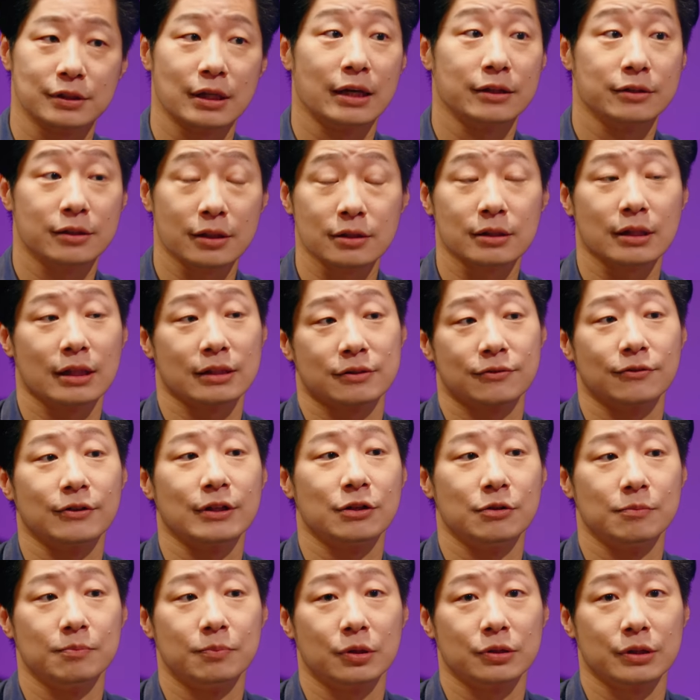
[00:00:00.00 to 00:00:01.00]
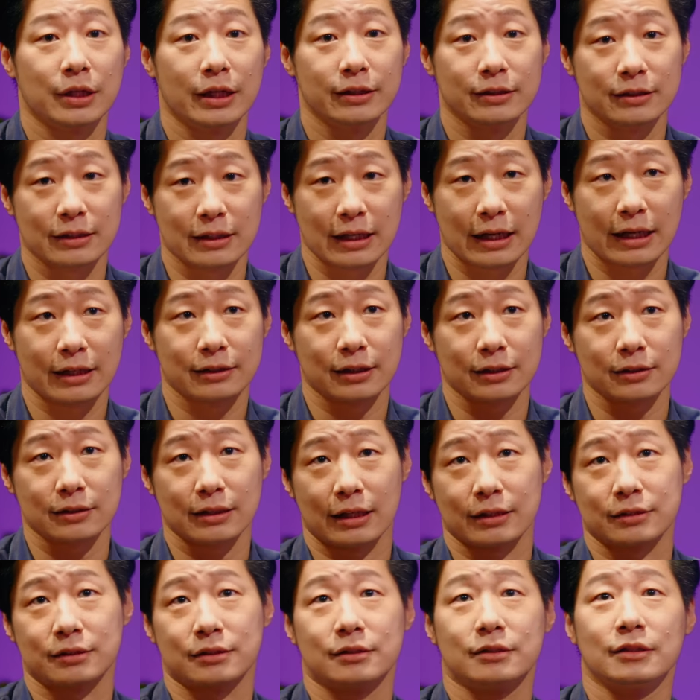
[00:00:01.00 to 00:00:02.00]
I think that's very important, and I think
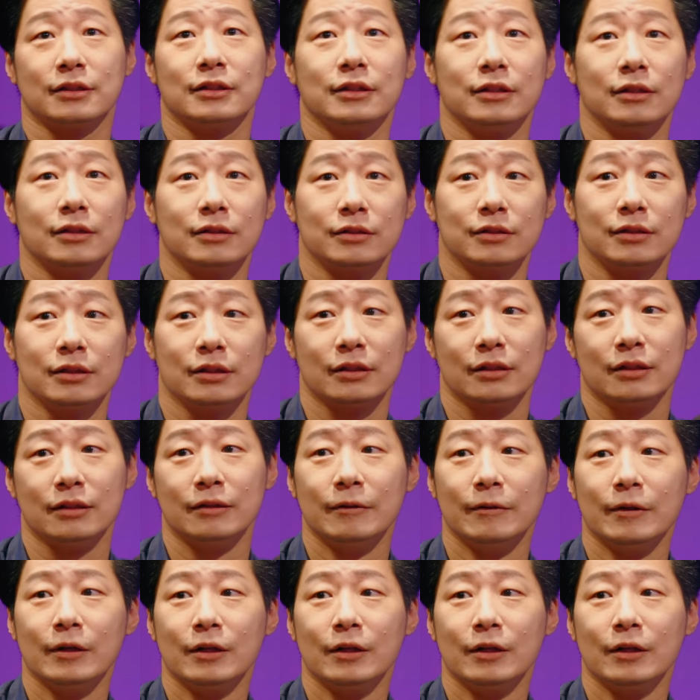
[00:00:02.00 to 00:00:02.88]
that's the the